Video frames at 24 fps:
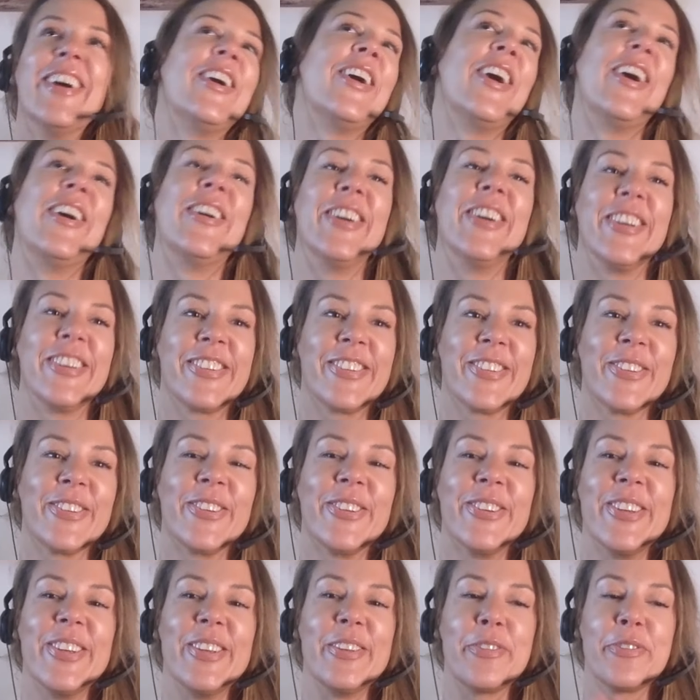horror
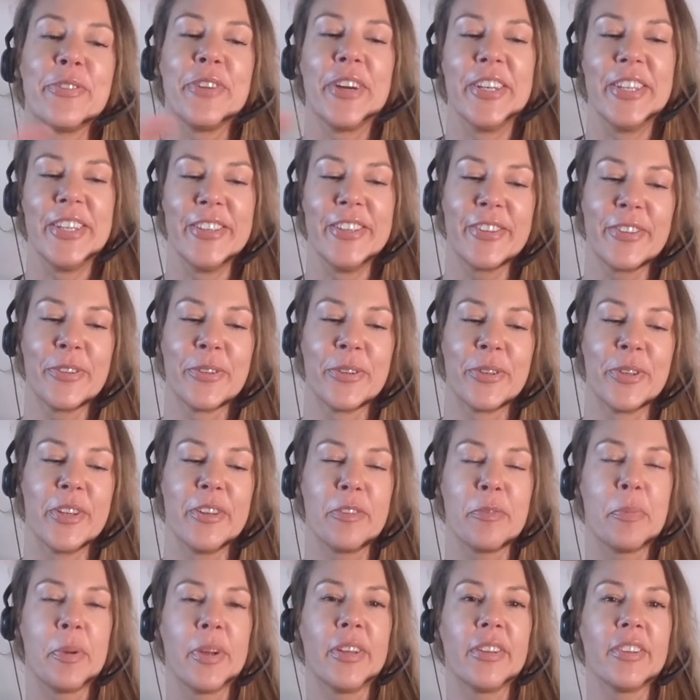stories, funny
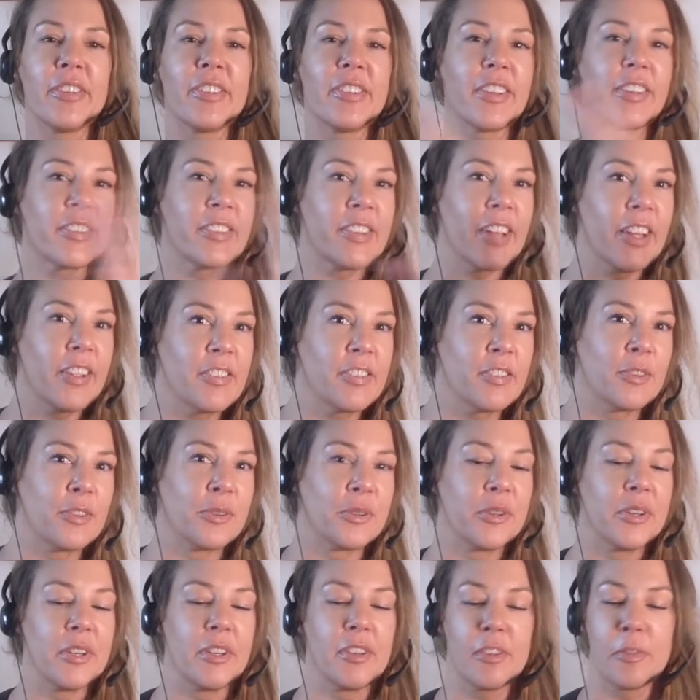stories, but success
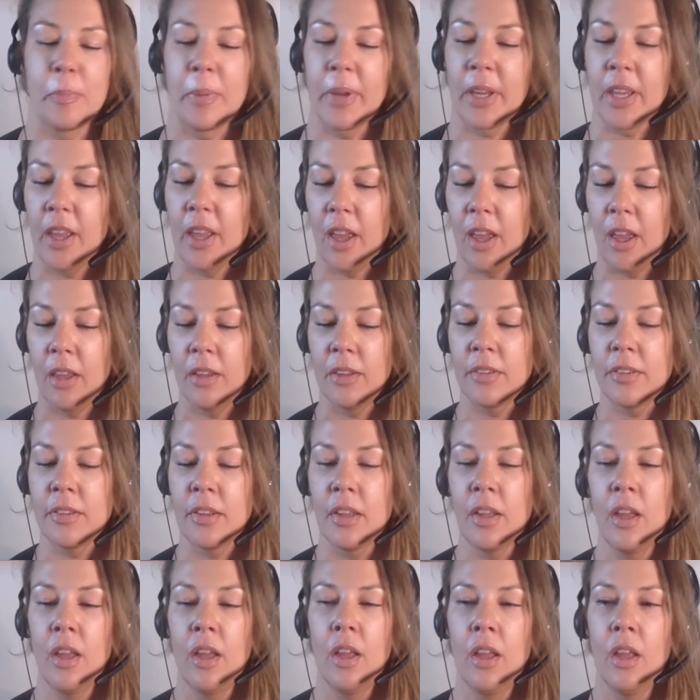stories because
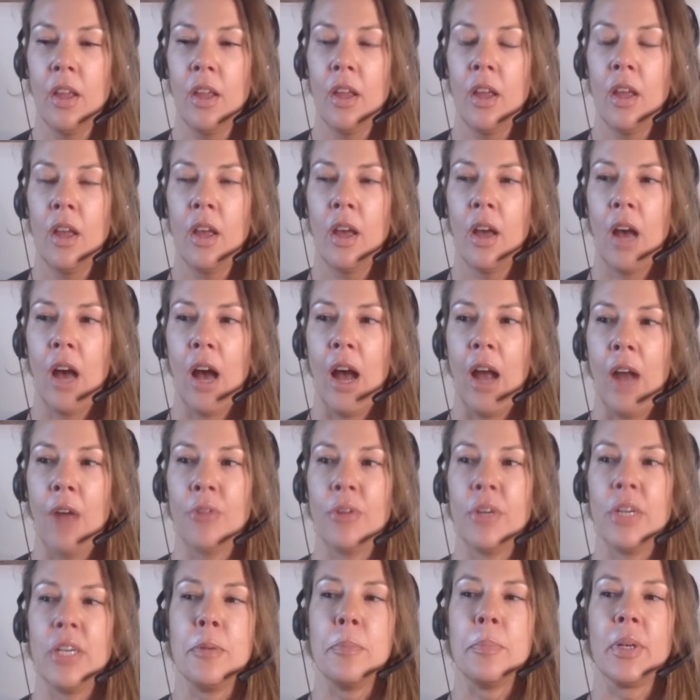I
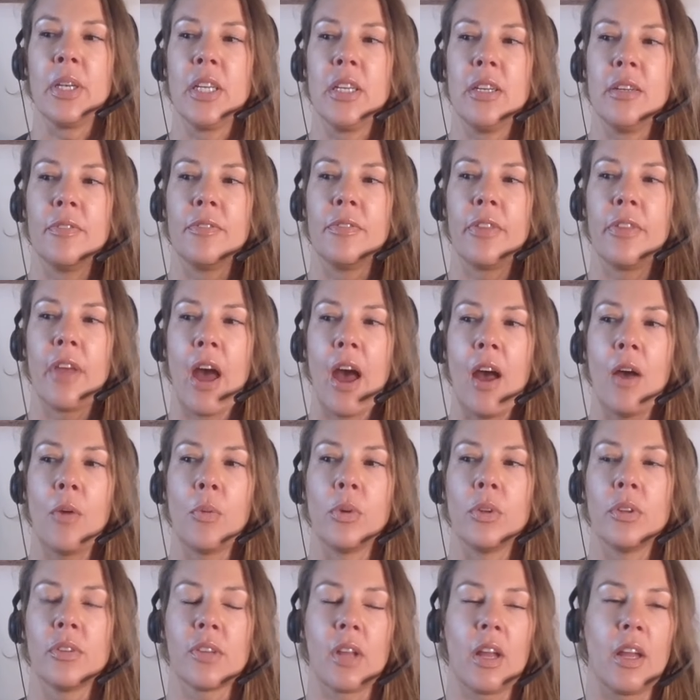really believe that
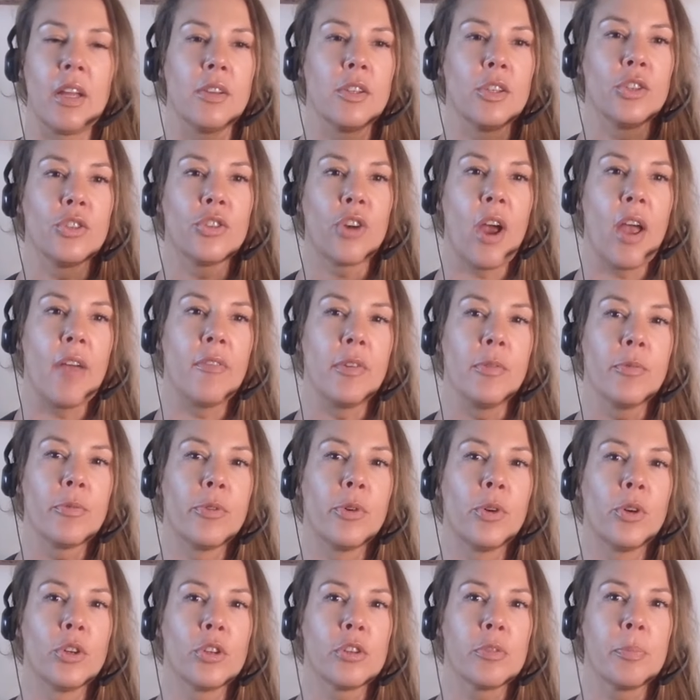was like the driving
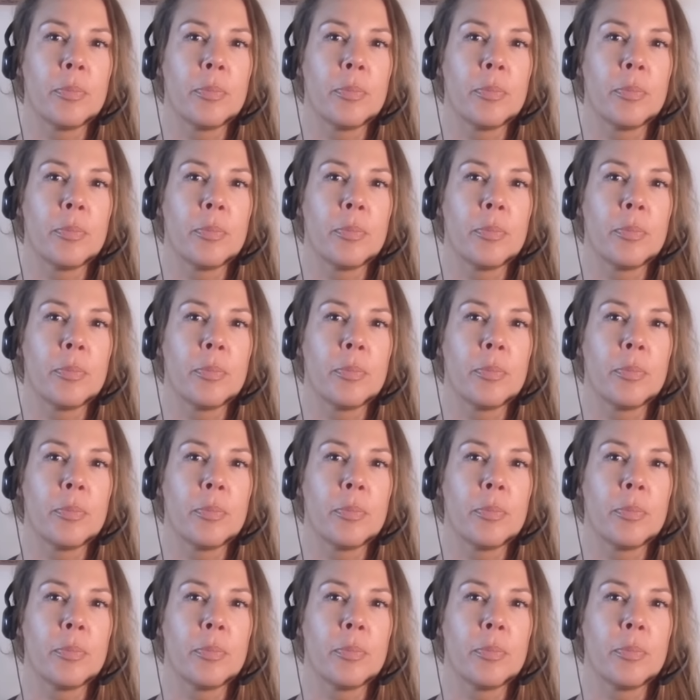force